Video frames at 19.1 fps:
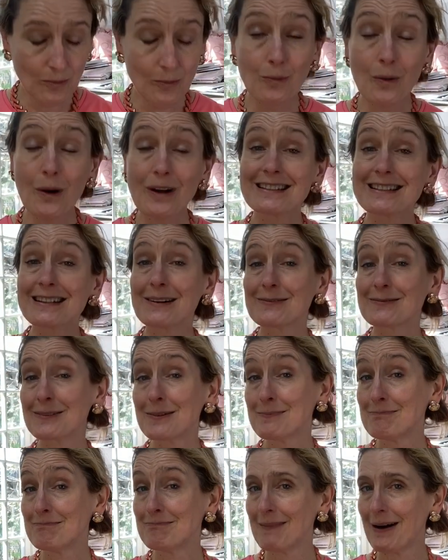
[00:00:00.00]
What a
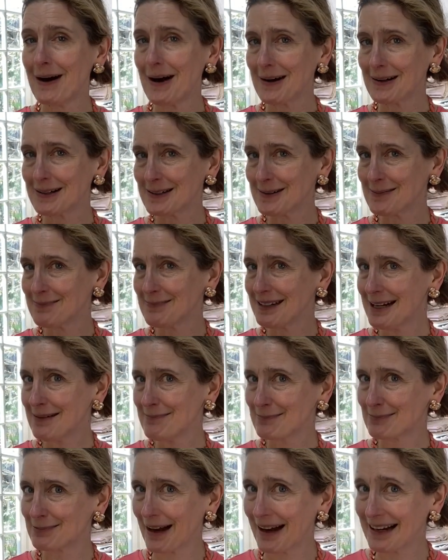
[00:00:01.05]
remarkably
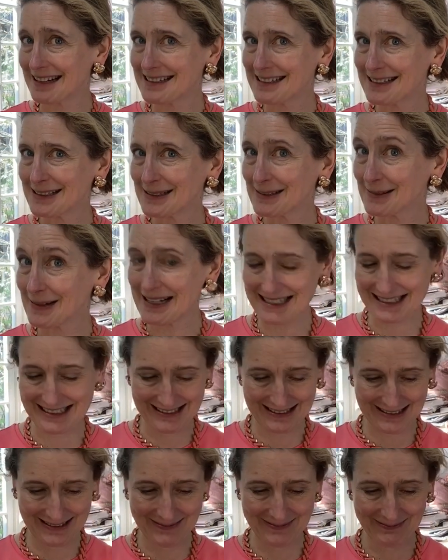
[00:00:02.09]
bright
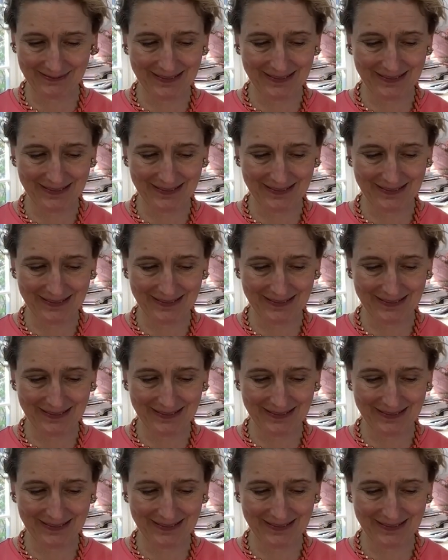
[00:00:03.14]
question,